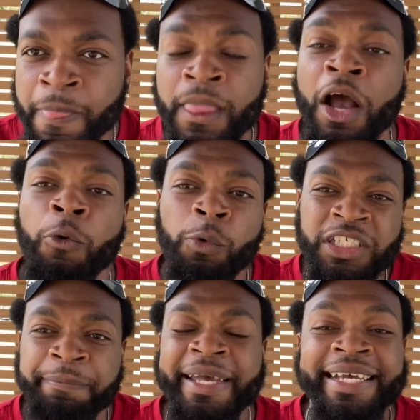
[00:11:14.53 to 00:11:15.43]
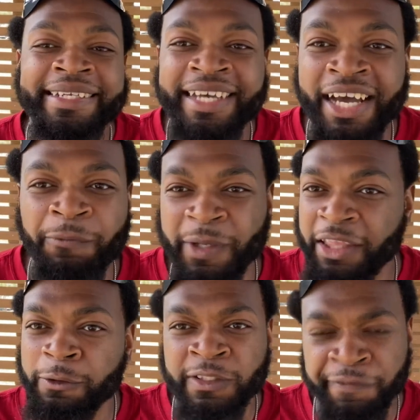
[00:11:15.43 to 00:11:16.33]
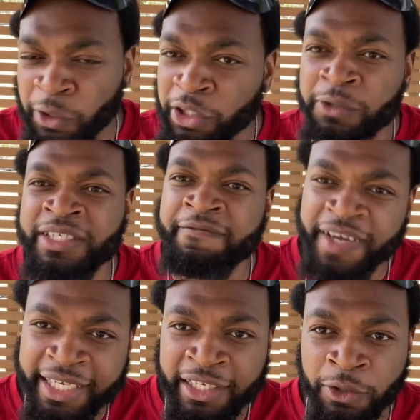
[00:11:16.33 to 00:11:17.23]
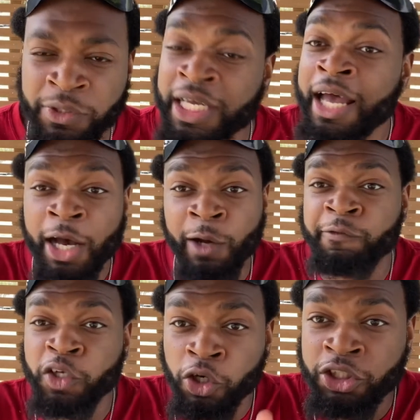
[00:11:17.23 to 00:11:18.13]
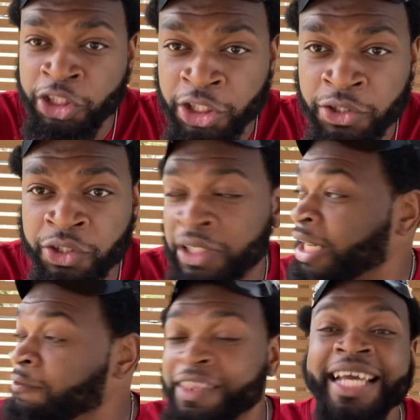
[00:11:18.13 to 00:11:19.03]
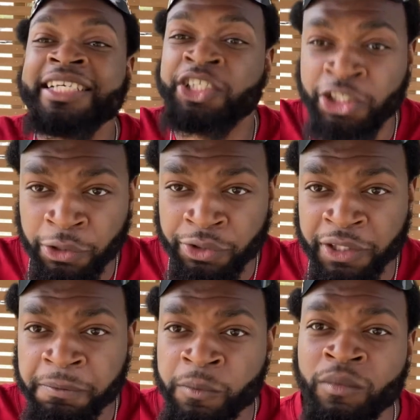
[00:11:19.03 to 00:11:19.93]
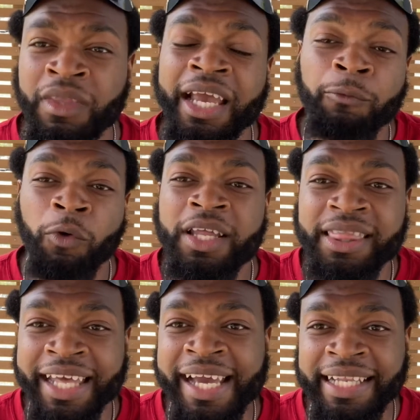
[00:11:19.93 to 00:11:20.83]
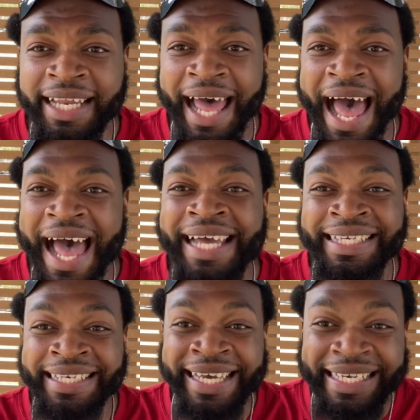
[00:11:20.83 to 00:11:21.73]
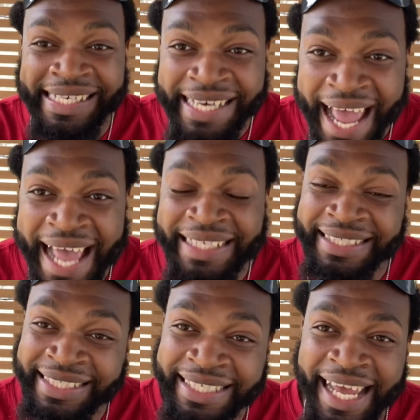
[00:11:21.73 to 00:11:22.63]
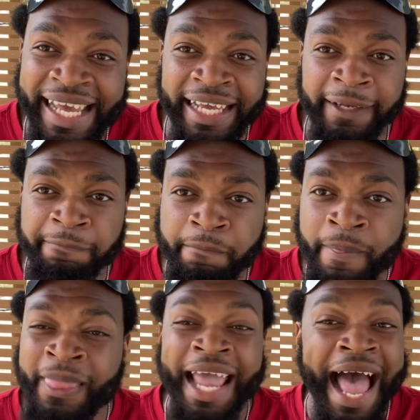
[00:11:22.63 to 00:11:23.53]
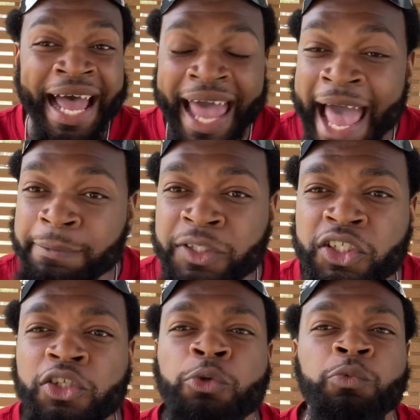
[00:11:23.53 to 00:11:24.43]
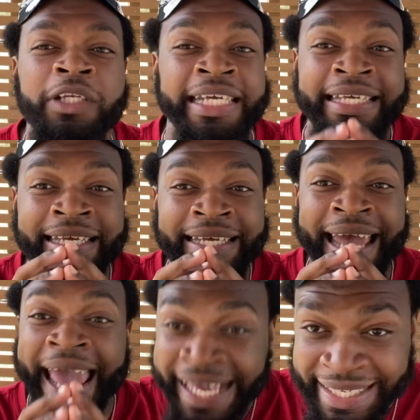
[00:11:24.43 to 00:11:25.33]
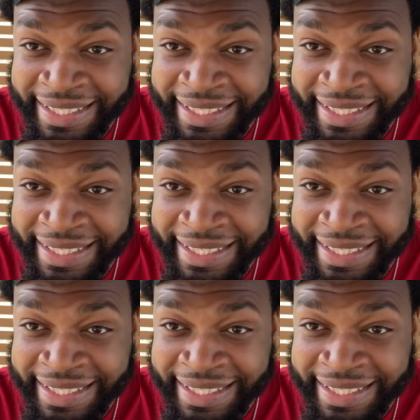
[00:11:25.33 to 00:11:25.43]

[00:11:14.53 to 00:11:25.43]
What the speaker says: on what's being done with those photos and videos of your children, of these children. And one thing that I cannot stand, I absolutely hate,